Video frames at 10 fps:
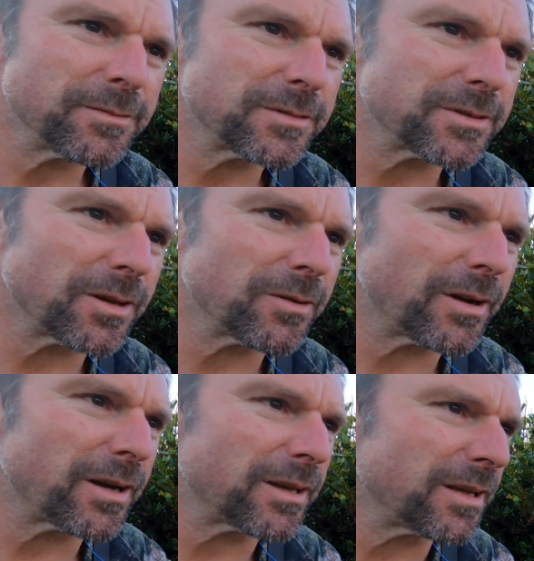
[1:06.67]
So
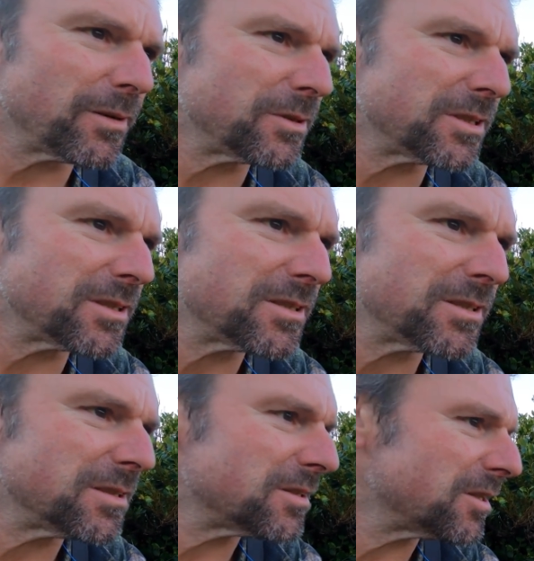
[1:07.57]
uh, here we're just
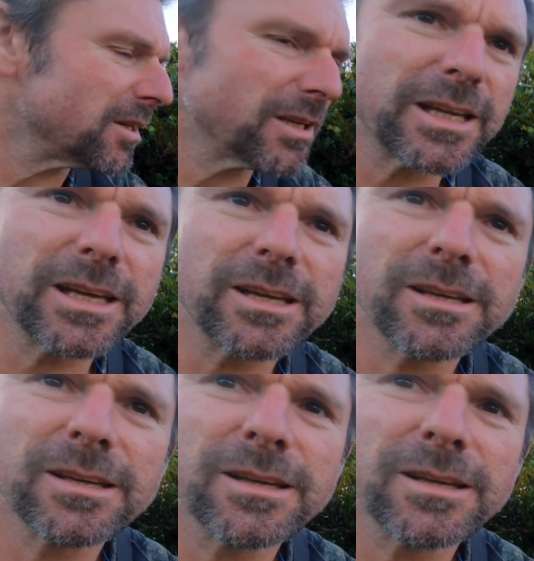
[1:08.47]
chilling here,